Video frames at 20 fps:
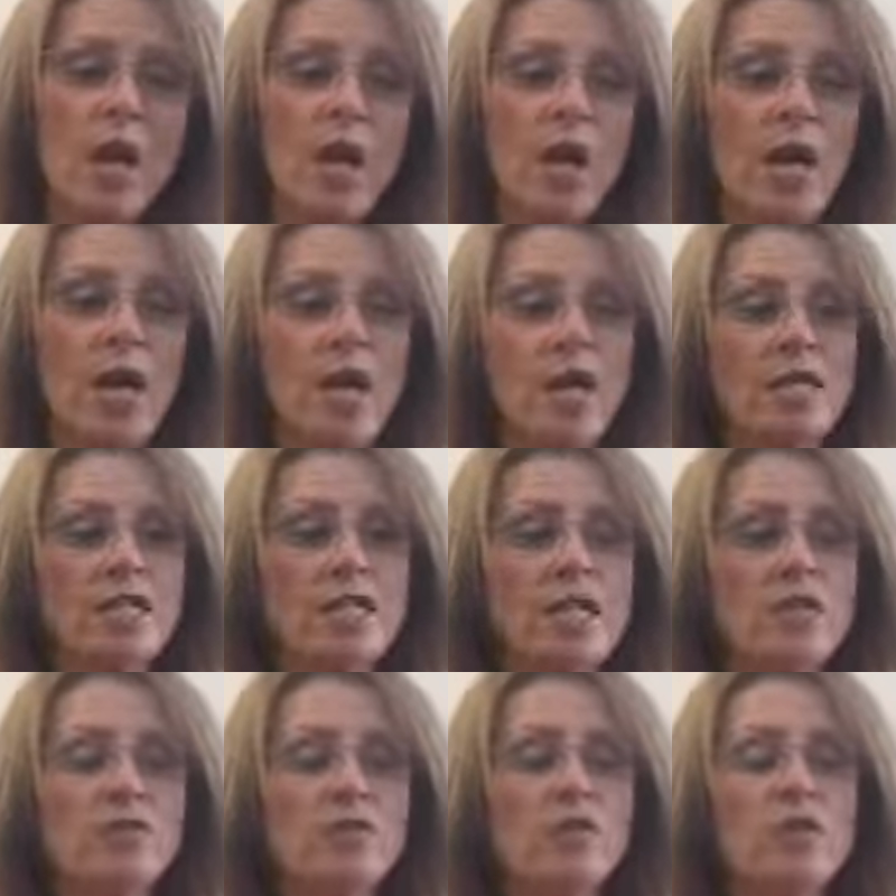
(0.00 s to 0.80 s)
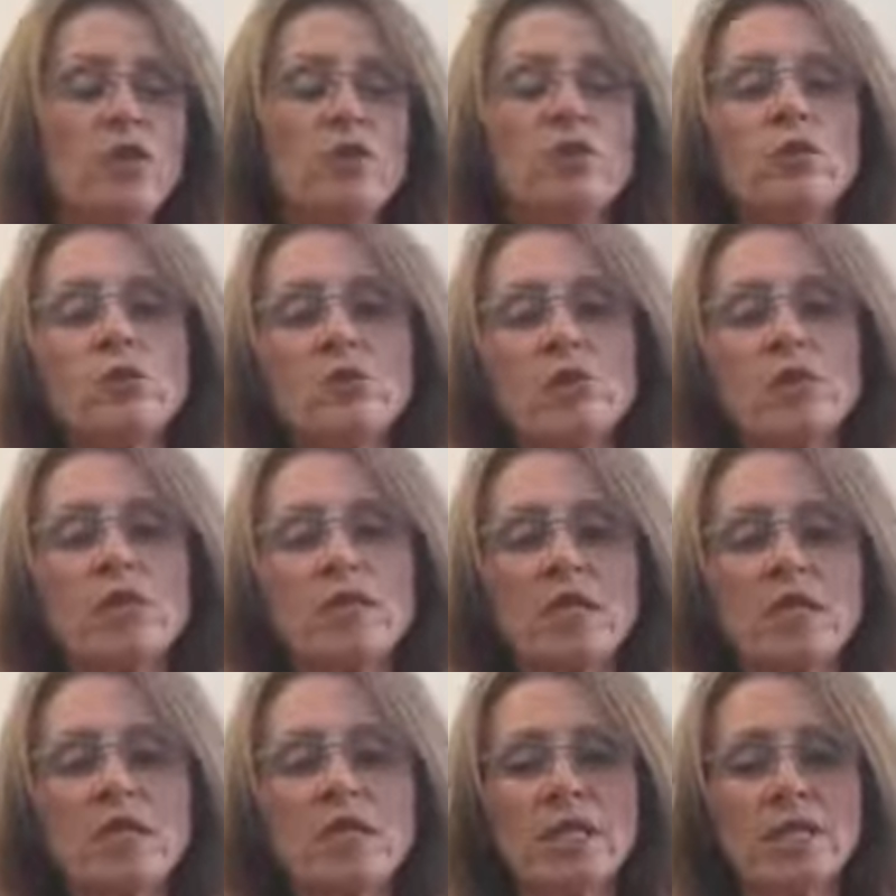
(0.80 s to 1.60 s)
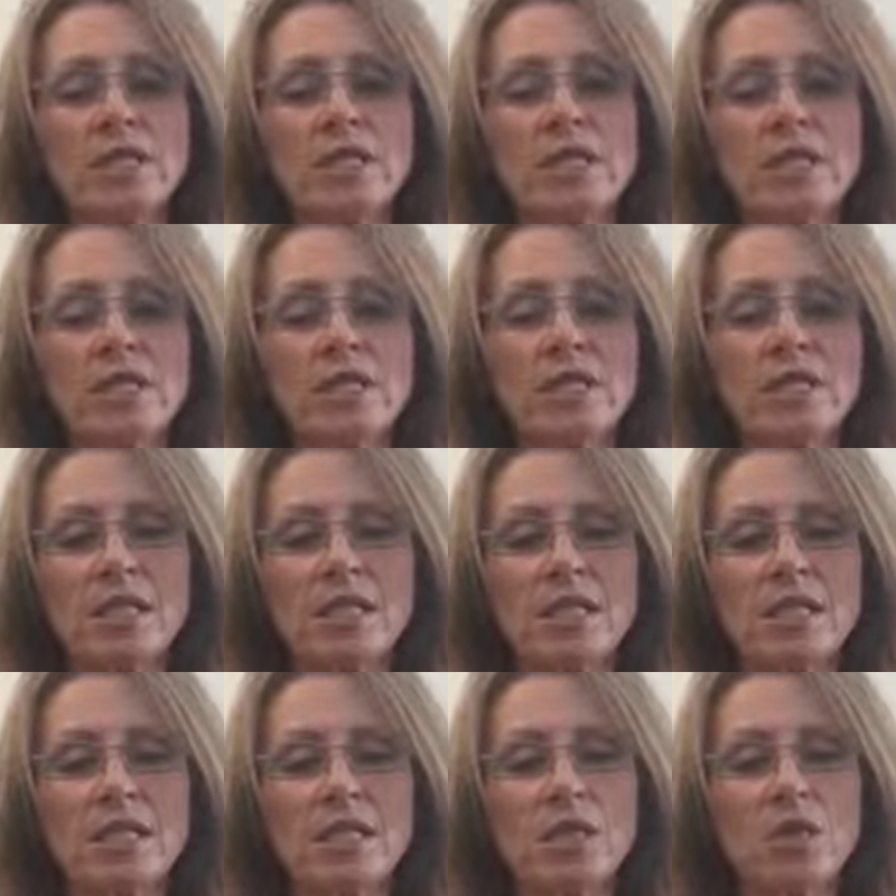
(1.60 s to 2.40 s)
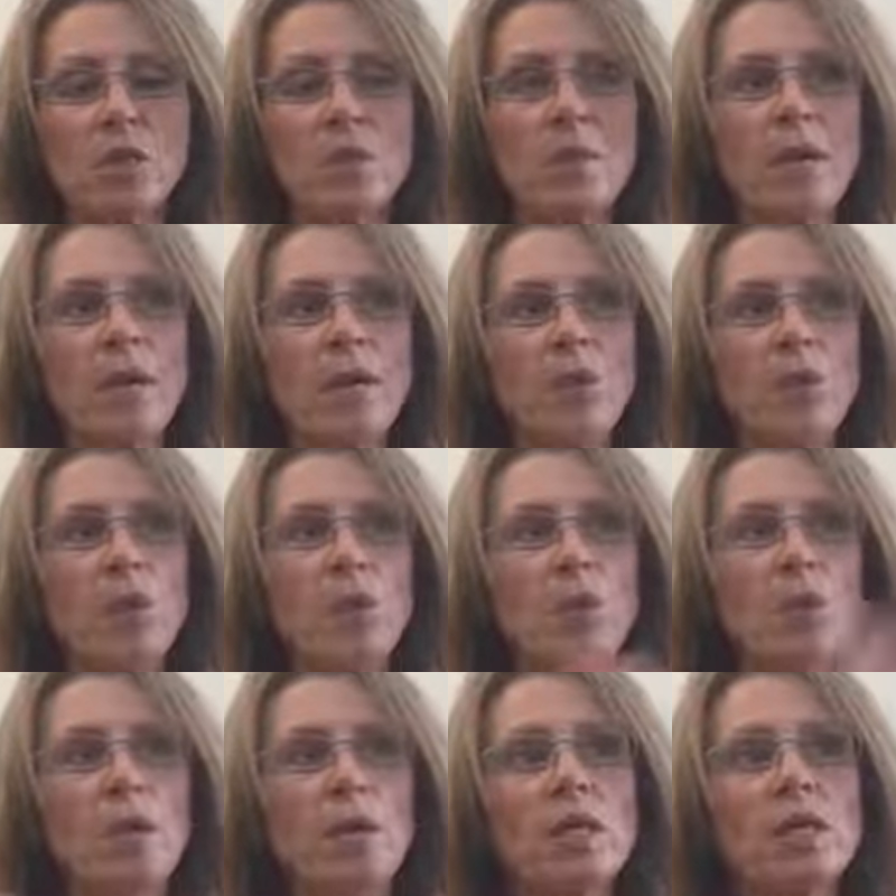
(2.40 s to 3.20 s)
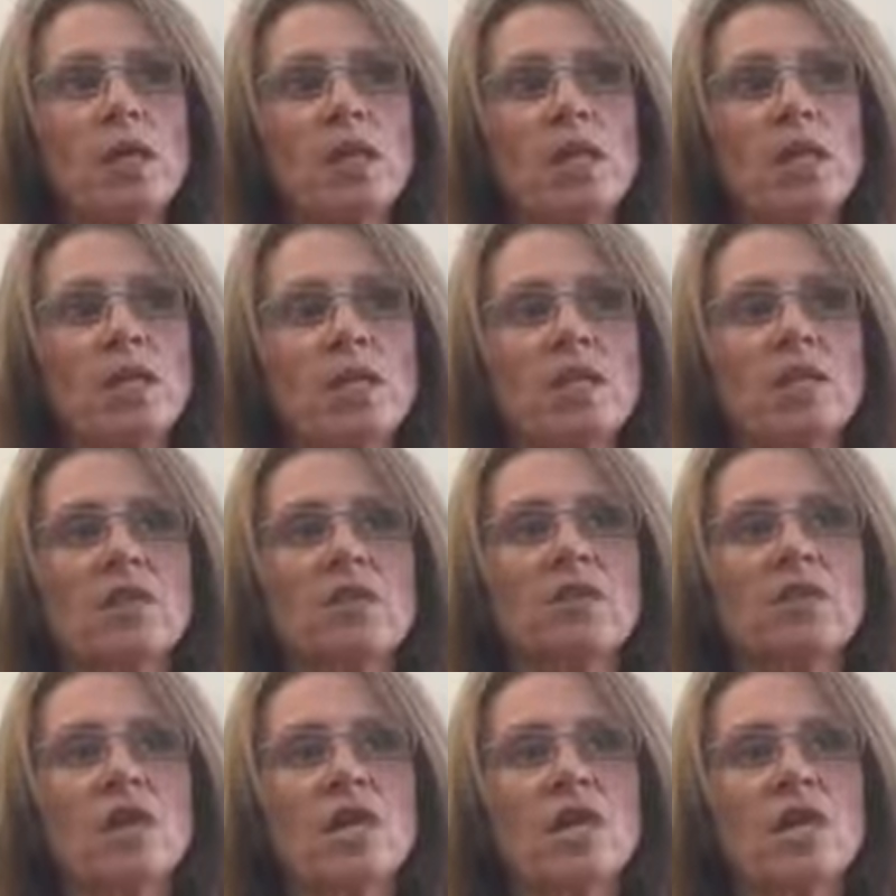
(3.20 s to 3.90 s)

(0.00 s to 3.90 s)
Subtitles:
And if you use this consistently, no matter what kind of